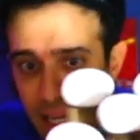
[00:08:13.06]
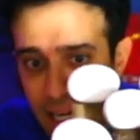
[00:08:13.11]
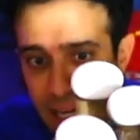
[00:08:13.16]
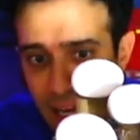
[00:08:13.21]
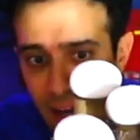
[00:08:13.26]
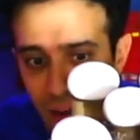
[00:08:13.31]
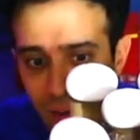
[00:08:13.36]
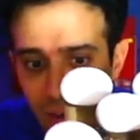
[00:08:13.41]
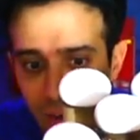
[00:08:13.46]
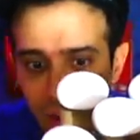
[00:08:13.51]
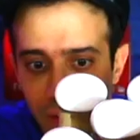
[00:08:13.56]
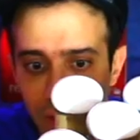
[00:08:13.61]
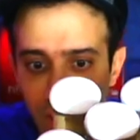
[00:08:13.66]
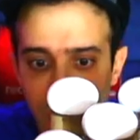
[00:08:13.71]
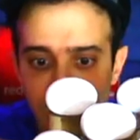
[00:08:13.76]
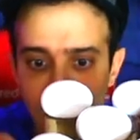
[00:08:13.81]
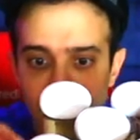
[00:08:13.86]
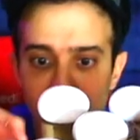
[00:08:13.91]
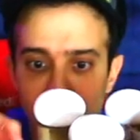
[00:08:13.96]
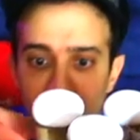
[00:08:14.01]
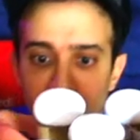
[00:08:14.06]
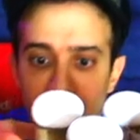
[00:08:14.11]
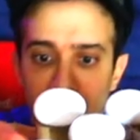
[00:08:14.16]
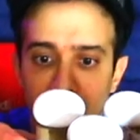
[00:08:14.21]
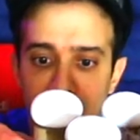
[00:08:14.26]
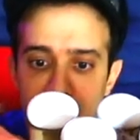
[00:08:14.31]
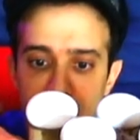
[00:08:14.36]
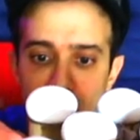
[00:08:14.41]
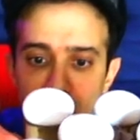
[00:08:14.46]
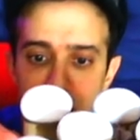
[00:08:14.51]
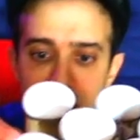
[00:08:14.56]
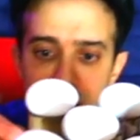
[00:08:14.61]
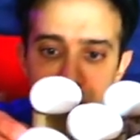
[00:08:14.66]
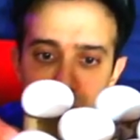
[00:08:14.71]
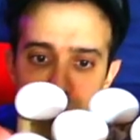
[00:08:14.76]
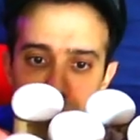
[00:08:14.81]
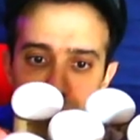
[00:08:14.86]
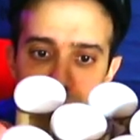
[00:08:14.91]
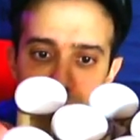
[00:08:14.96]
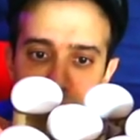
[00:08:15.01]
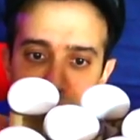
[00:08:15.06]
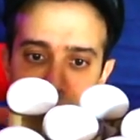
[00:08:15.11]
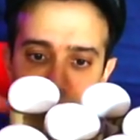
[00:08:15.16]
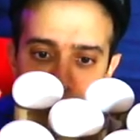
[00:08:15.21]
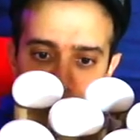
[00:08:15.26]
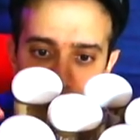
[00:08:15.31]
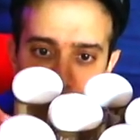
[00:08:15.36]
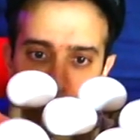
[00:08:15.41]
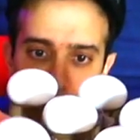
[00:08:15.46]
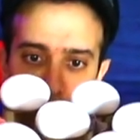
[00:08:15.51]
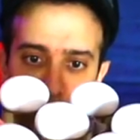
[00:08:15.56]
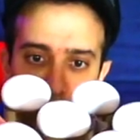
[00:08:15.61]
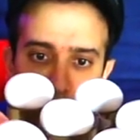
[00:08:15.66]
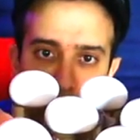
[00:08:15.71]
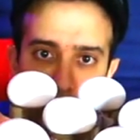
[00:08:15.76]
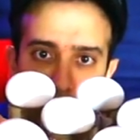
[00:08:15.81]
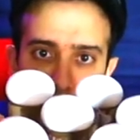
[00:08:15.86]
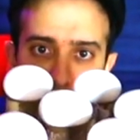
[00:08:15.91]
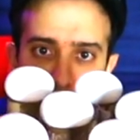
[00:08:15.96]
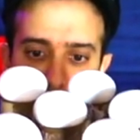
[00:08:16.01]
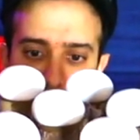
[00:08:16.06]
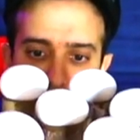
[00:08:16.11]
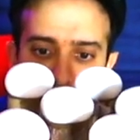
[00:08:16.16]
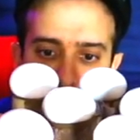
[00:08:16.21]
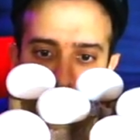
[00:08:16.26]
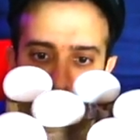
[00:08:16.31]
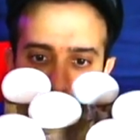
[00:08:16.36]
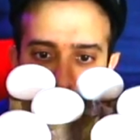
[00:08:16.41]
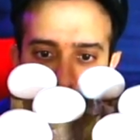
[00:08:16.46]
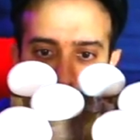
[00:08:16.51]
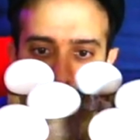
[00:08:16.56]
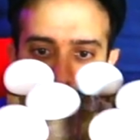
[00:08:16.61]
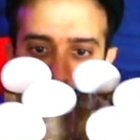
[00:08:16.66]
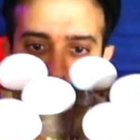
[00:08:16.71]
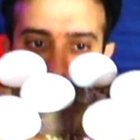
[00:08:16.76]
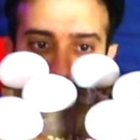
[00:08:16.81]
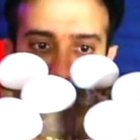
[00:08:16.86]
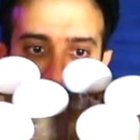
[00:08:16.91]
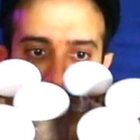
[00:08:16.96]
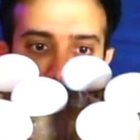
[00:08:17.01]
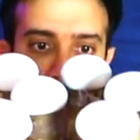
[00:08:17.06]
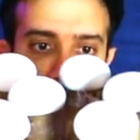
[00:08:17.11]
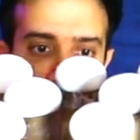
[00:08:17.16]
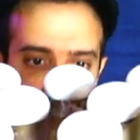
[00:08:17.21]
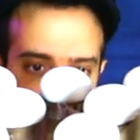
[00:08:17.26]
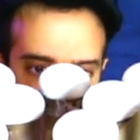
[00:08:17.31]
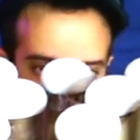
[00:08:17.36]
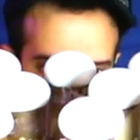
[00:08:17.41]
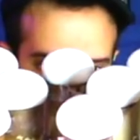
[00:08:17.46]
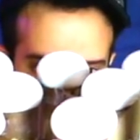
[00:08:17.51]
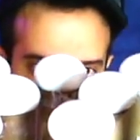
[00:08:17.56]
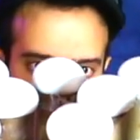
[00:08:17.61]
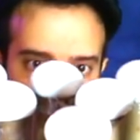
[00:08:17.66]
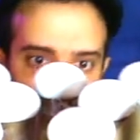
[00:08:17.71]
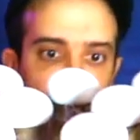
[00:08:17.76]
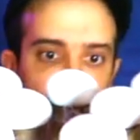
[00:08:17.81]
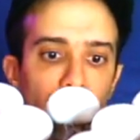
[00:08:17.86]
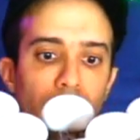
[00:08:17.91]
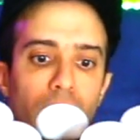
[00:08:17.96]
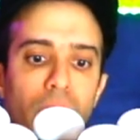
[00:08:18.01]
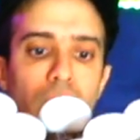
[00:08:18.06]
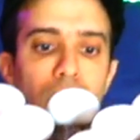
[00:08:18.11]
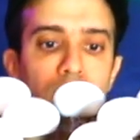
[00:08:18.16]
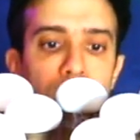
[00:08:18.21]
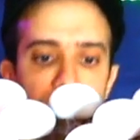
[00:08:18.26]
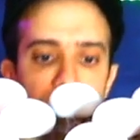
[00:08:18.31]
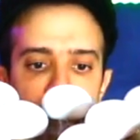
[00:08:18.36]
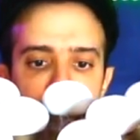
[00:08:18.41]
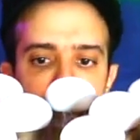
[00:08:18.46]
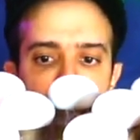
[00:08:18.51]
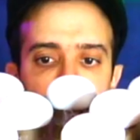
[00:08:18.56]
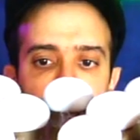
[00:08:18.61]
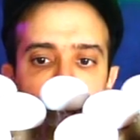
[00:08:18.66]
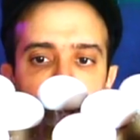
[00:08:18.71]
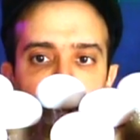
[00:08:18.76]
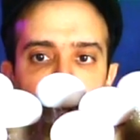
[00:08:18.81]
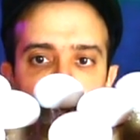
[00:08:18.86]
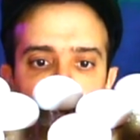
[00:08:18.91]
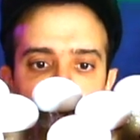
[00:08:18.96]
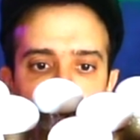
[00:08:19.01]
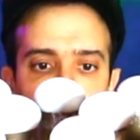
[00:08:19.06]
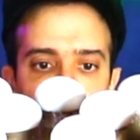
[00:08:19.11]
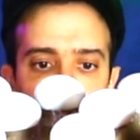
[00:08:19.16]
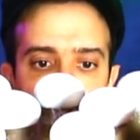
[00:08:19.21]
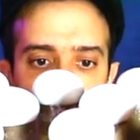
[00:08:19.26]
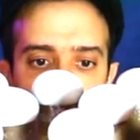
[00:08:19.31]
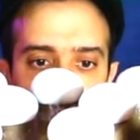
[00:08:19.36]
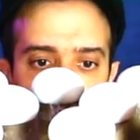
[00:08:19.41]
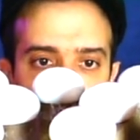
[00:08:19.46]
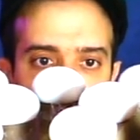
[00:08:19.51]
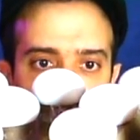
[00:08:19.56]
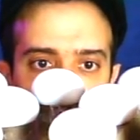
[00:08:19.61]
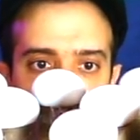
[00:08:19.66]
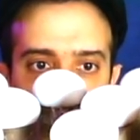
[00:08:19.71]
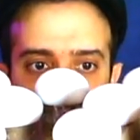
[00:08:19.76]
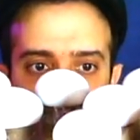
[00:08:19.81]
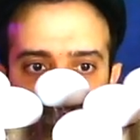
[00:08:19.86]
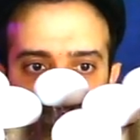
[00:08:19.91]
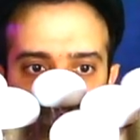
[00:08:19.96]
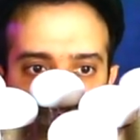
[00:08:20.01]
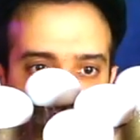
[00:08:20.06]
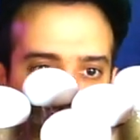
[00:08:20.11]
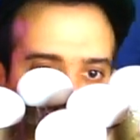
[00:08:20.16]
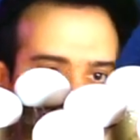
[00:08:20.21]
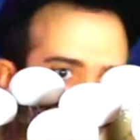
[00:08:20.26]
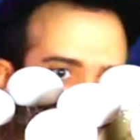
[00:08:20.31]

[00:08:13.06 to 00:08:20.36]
it now. I know how to do it right. There's absolutely no reason it shouldn't work. So, it's just going